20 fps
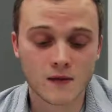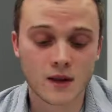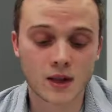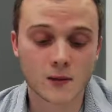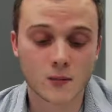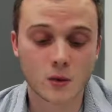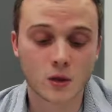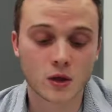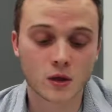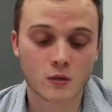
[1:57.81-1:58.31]

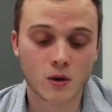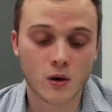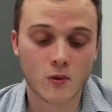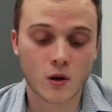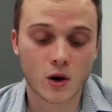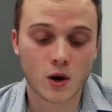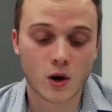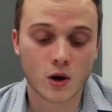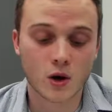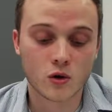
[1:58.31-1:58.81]
Facebook is right
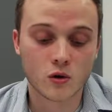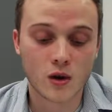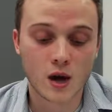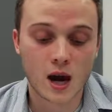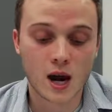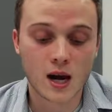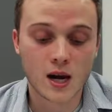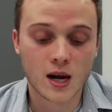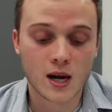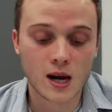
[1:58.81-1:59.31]
around
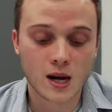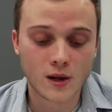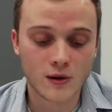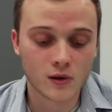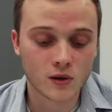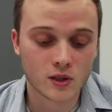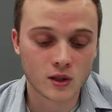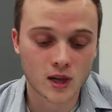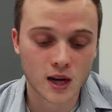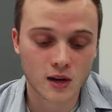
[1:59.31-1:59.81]

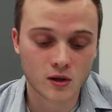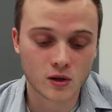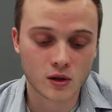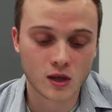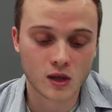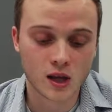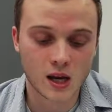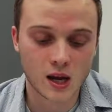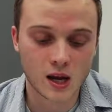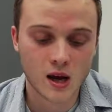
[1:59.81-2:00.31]
$180. It's
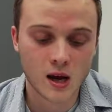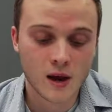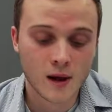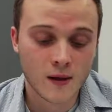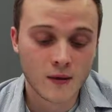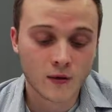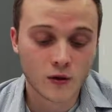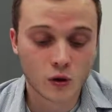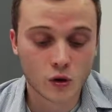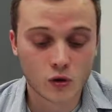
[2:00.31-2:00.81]
actually the
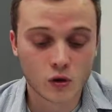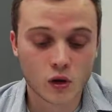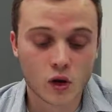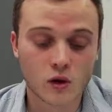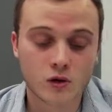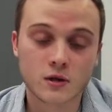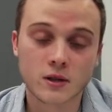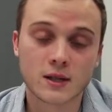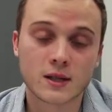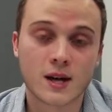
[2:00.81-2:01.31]
third
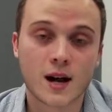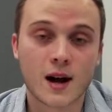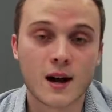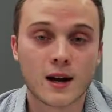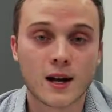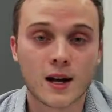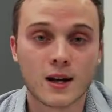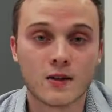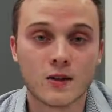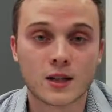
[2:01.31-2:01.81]
largest
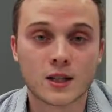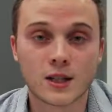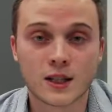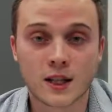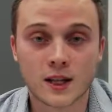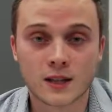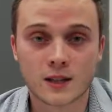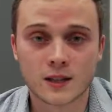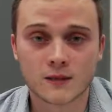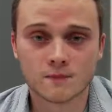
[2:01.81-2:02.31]
stock in this
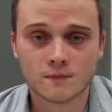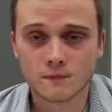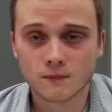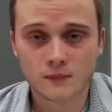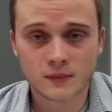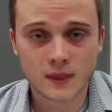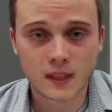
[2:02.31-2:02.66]
list.